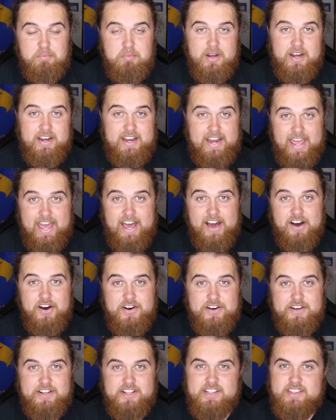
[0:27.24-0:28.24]
But
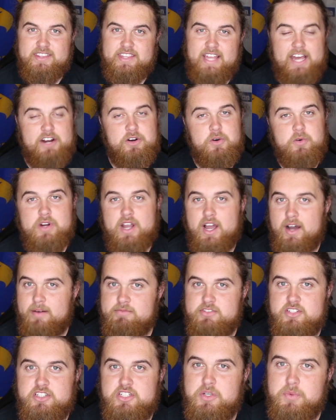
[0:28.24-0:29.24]
now, that all
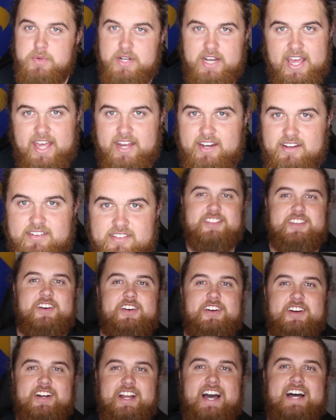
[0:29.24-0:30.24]
comes to an end. What's
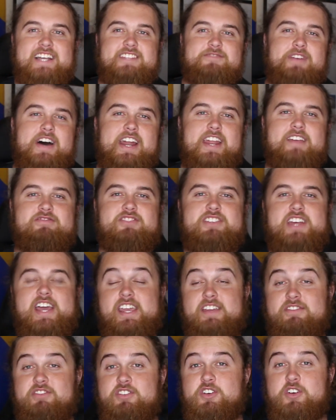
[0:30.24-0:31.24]
going on, guys? My name's
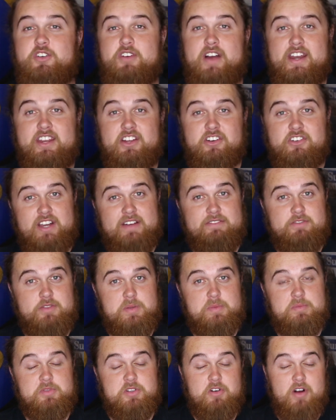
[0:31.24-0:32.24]
Jake. If you're new around here and you haven't
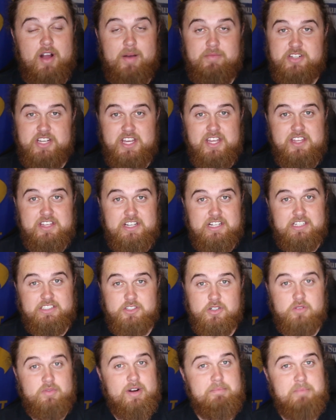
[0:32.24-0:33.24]
subscribed yet,
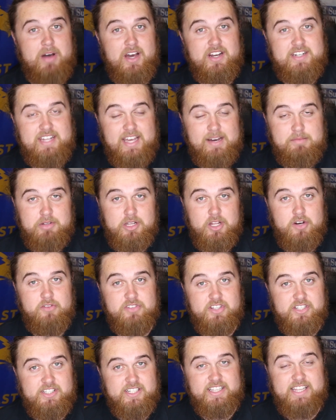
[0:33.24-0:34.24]
there's a little red button down below.
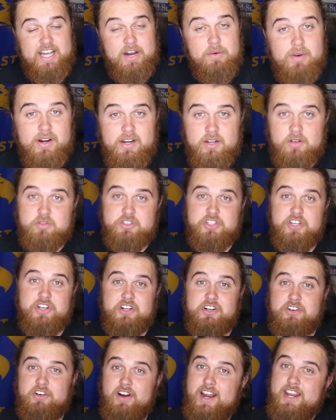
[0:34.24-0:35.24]
If you click that one, it'll
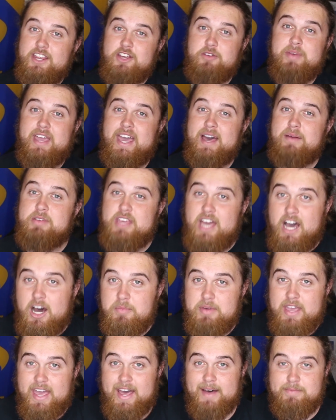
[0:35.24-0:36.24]
turn grey. You'll be happy.
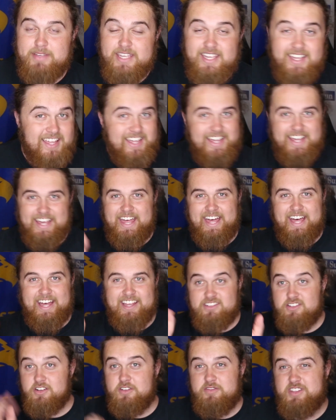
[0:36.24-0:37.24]
I'll be happy.
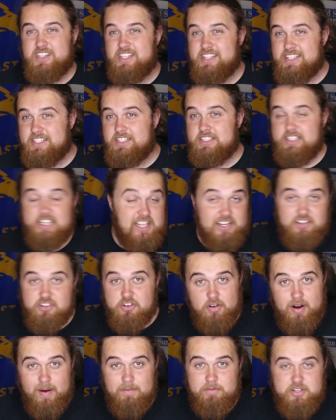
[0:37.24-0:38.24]
Sorry for the little
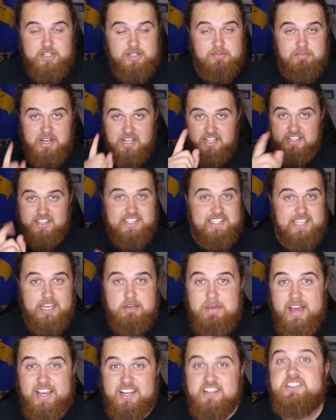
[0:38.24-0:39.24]
interruption, but let's
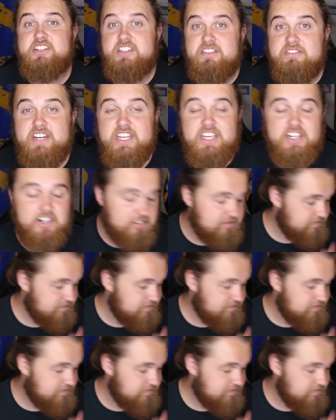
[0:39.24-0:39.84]
get back into the video.